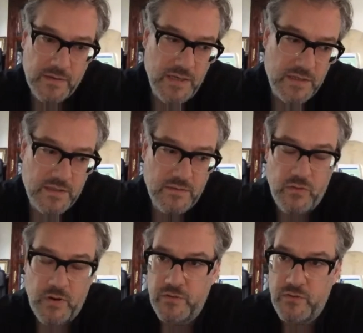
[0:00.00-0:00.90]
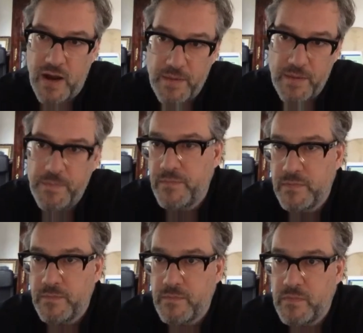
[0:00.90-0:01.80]
Just tribe.
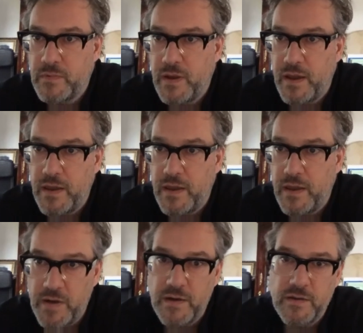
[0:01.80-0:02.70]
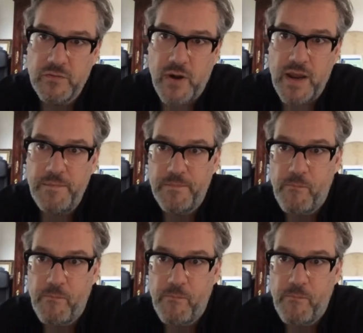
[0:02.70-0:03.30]
A human tribe.